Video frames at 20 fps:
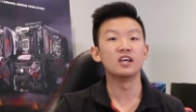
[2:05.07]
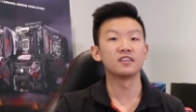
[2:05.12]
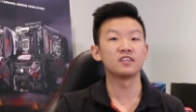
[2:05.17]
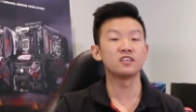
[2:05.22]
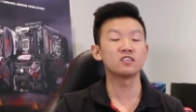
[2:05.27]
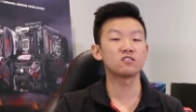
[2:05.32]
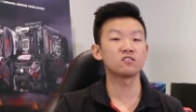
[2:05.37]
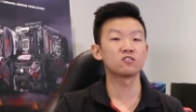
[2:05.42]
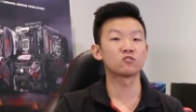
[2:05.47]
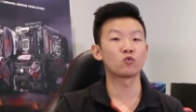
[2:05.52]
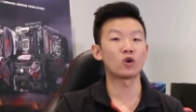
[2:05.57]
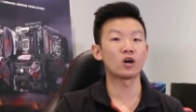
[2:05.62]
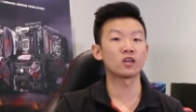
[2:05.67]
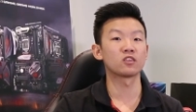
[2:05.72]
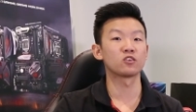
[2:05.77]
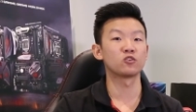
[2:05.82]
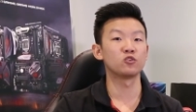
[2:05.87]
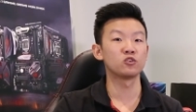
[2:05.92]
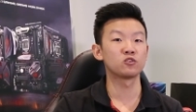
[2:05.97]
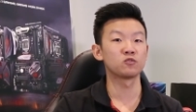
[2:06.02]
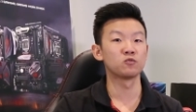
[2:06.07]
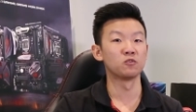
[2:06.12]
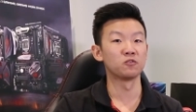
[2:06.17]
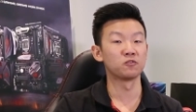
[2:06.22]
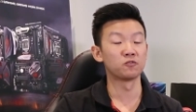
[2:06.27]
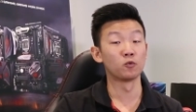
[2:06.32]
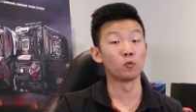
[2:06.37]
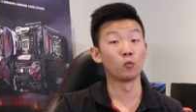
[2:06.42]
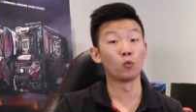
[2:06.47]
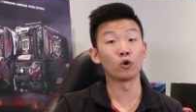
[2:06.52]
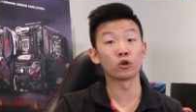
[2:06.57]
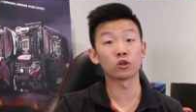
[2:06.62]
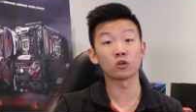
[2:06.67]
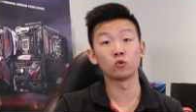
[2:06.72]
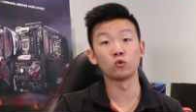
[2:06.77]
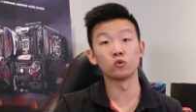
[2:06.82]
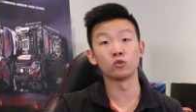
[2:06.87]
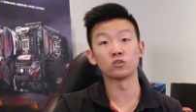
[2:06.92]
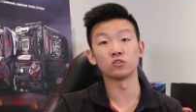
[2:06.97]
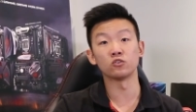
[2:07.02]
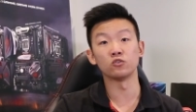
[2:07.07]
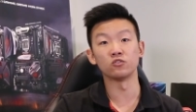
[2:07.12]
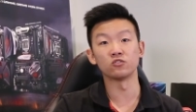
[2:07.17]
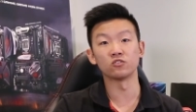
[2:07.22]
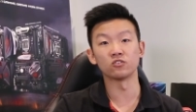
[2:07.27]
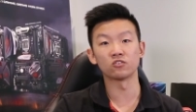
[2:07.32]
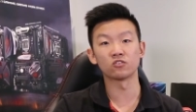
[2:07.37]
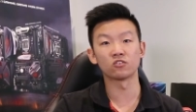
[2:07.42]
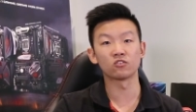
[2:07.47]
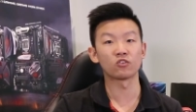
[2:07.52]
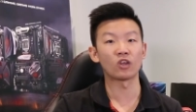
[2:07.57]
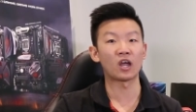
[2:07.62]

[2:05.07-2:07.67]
This is rather useful for water cooler users